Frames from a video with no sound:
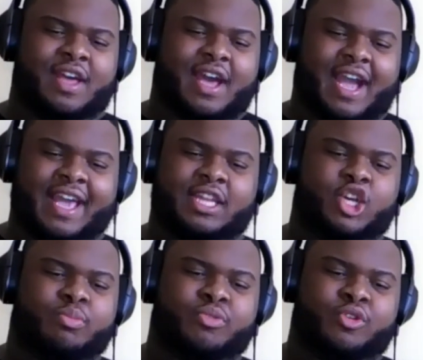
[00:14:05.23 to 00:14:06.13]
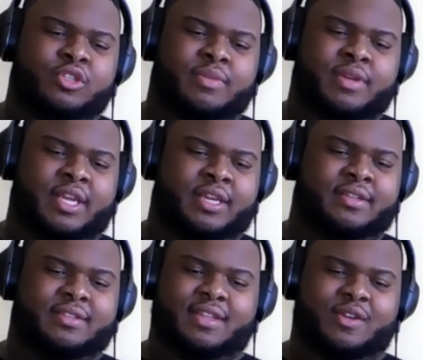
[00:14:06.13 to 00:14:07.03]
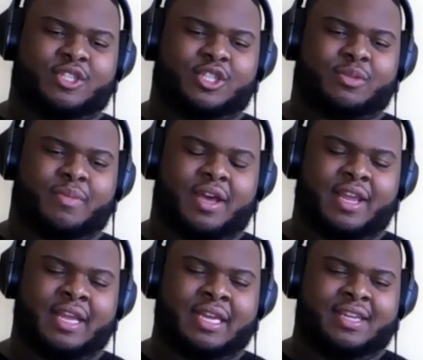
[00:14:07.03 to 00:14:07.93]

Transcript: I had a little bruise on my knee. That was just about it.